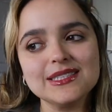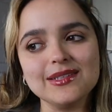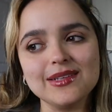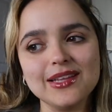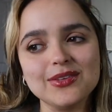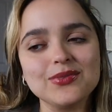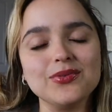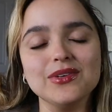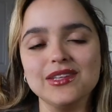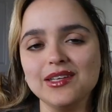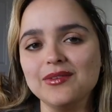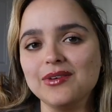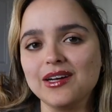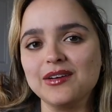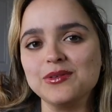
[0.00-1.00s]
So that's really
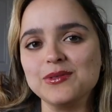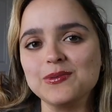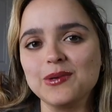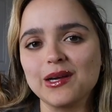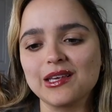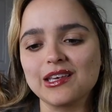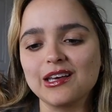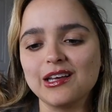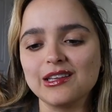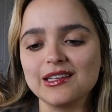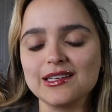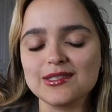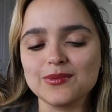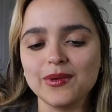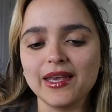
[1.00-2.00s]
what I was working on
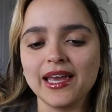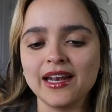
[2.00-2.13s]
this week.